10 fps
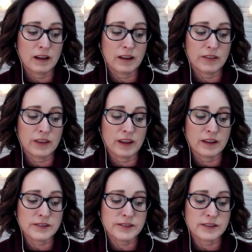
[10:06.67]

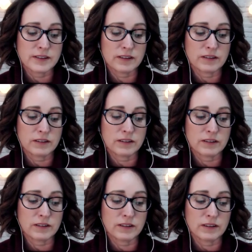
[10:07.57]
there's
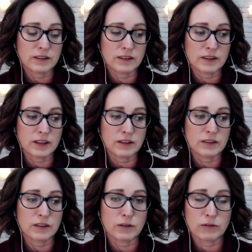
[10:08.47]

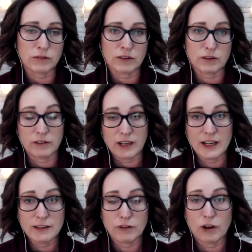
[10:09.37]
the
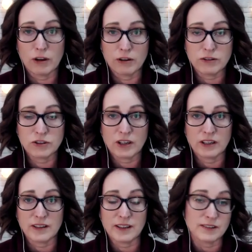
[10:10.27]
creative urge
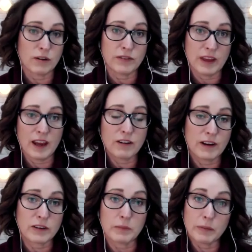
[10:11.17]
is not there
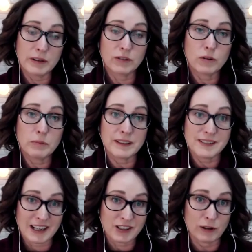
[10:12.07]
at the moment. Normally it's
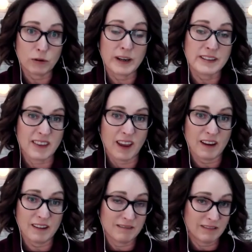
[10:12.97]
actually always there,
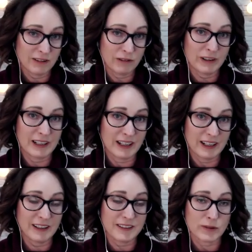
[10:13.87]
really.
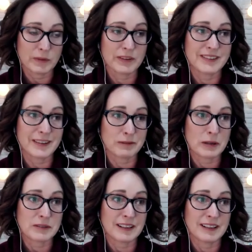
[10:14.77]
It's almost,
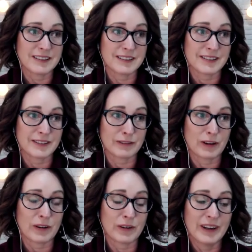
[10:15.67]
sometimes I need to sort of
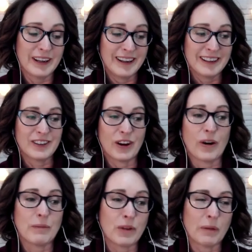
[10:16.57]
go,
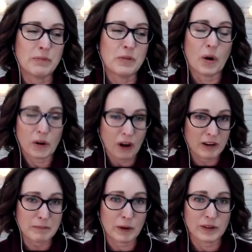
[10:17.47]
no, I'm not going
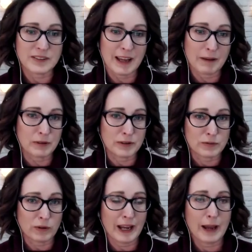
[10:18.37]
to post that, because
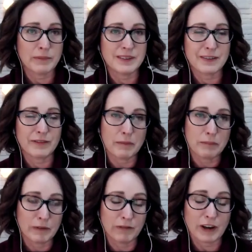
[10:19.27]
what happens
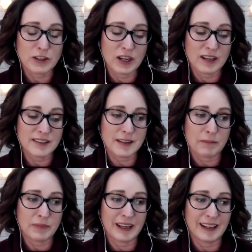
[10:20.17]
if I share
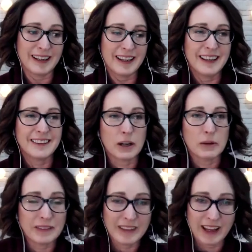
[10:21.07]
something, then I'm
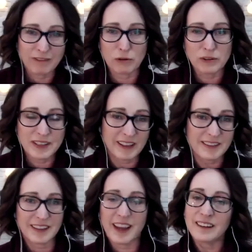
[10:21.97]
in that vortex
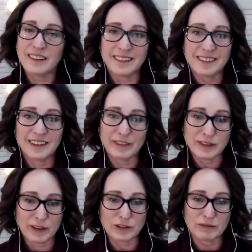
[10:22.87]
again of
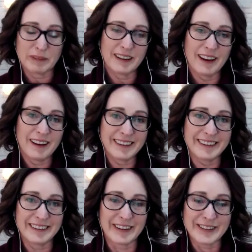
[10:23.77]
social media,
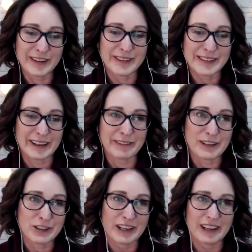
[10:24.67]
so it's like if I
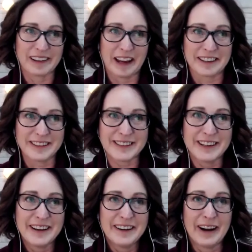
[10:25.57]
share less,
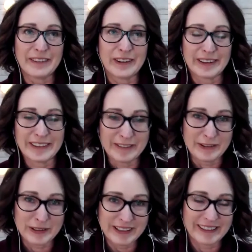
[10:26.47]
I'm not in that
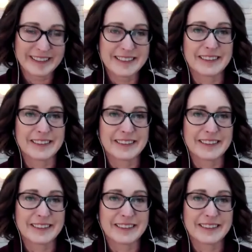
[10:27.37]
vortex,